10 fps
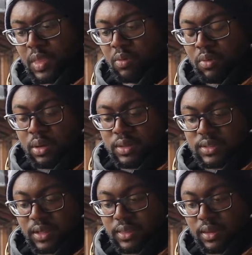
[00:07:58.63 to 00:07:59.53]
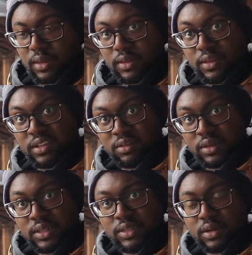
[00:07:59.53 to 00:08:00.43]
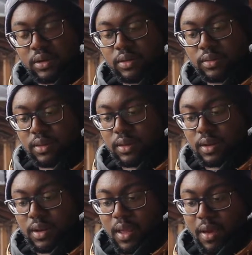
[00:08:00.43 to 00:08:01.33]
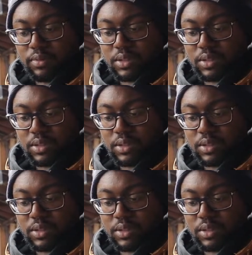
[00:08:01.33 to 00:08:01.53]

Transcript: One is like the little insert that I was